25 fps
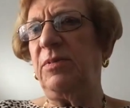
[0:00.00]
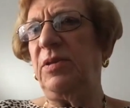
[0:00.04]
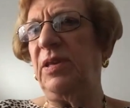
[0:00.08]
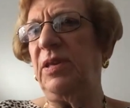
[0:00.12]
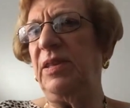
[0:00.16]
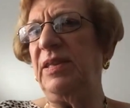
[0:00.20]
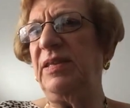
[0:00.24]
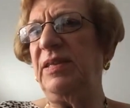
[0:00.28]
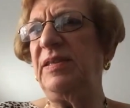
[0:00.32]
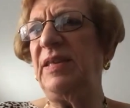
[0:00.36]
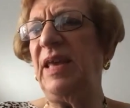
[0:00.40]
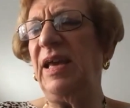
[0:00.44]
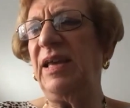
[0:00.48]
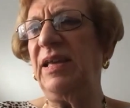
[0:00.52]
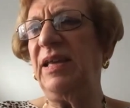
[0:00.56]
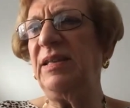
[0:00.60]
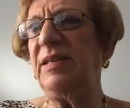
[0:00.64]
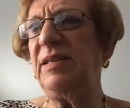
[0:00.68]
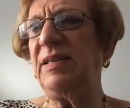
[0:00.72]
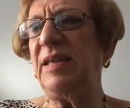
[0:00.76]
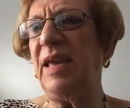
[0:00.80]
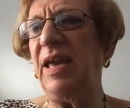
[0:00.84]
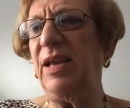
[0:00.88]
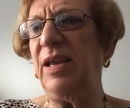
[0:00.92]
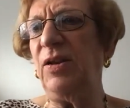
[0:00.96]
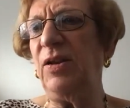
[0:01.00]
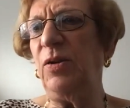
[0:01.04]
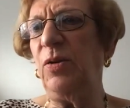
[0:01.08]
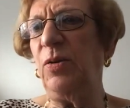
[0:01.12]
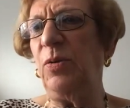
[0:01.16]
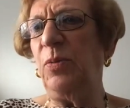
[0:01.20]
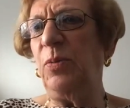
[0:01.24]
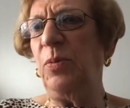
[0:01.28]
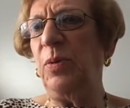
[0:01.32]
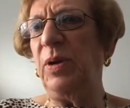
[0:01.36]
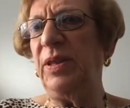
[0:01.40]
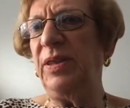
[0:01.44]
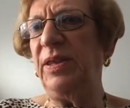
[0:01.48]
the second
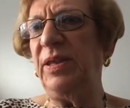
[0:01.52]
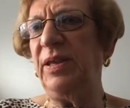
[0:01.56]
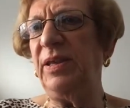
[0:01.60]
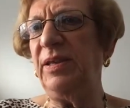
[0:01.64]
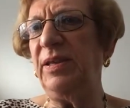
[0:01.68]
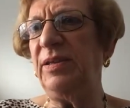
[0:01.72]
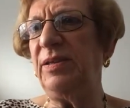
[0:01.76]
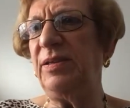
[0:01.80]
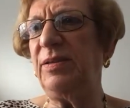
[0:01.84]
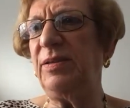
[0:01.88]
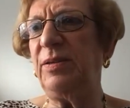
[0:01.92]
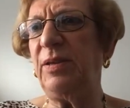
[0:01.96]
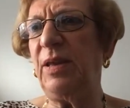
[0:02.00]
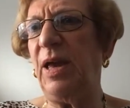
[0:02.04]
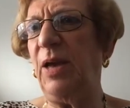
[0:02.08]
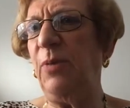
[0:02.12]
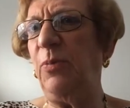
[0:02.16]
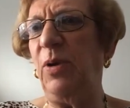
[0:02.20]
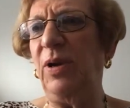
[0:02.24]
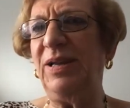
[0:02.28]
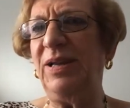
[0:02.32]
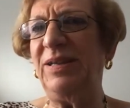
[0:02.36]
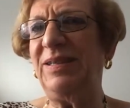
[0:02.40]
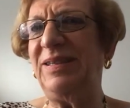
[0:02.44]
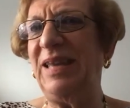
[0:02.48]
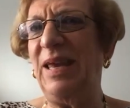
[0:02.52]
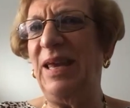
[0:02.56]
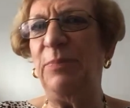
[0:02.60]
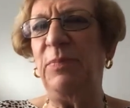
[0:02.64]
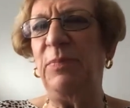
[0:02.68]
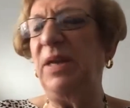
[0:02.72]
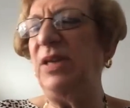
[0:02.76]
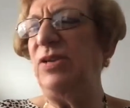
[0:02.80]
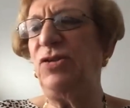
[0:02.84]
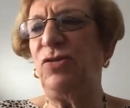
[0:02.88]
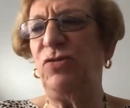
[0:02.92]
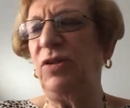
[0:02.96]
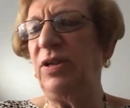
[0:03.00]
Seder with his, I want to say
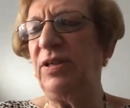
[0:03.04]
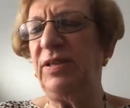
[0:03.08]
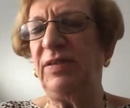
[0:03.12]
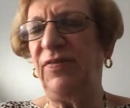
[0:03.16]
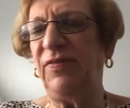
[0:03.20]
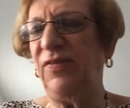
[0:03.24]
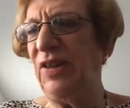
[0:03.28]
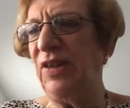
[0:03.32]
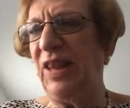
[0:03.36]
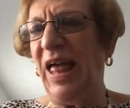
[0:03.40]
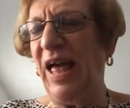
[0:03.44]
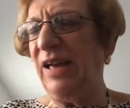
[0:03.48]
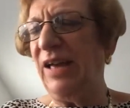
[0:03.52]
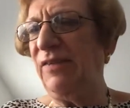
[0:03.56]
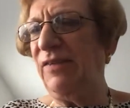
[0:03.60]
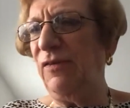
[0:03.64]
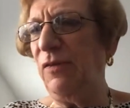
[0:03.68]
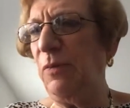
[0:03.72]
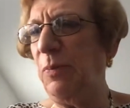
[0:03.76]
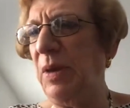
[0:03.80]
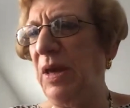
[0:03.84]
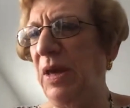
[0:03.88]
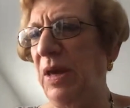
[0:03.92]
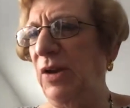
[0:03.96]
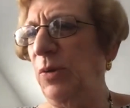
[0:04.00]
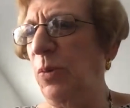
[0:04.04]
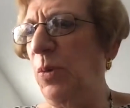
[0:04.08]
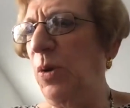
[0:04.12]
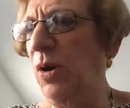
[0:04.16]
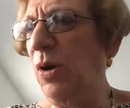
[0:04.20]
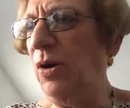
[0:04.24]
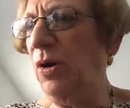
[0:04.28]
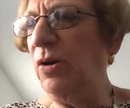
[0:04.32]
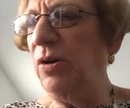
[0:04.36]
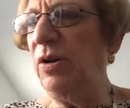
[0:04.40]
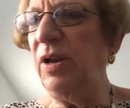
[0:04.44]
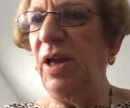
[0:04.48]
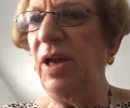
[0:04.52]
mistress, for lack of a better
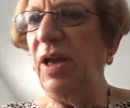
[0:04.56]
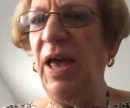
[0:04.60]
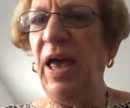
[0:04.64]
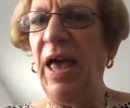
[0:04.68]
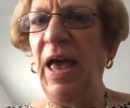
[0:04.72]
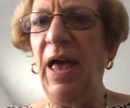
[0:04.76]
word,